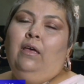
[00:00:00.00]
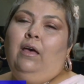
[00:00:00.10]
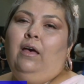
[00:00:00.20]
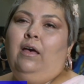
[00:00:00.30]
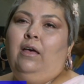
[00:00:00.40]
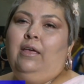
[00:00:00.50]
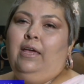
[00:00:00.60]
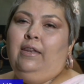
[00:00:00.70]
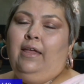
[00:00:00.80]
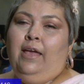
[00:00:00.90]
uh,
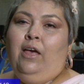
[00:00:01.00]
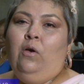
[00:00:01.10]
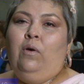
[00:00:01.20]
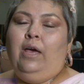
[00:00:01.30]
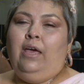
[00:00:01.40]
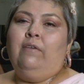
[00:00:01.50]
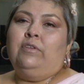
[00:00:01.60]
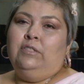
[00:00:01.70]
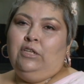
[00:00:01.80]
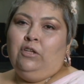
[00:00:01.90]
and now I have
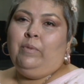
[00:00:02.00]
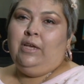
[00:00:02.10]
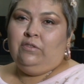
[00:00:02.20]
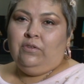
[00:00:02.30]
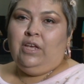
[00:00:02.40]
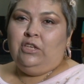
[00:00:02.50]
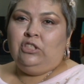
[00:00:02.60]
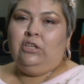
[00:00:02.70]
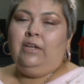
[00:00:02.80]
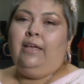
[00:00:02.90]
continued my
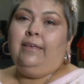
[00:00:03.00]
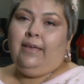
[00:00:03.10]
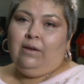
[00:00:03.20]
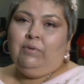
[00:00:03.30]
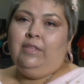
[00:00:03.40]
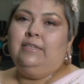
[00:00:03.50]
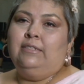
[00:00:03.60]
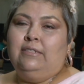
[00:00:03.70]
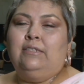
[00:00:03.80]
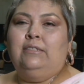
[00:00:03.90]
education again with the
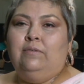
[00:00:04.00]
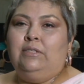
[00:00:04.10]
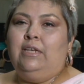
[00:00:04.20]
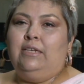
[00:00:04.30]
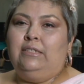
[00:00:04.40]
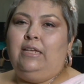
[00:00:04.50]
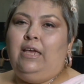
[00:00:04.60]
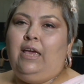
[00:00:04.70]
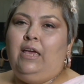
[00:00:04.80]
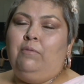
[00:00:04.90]
assistance of
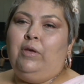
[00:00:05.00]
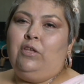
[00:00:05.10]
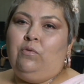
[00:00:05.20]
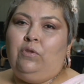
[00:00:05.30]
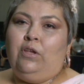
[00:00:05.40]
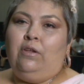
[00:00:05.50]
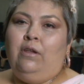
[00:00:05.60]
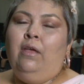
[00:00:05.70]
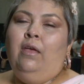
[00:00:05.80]
CSEA, my union,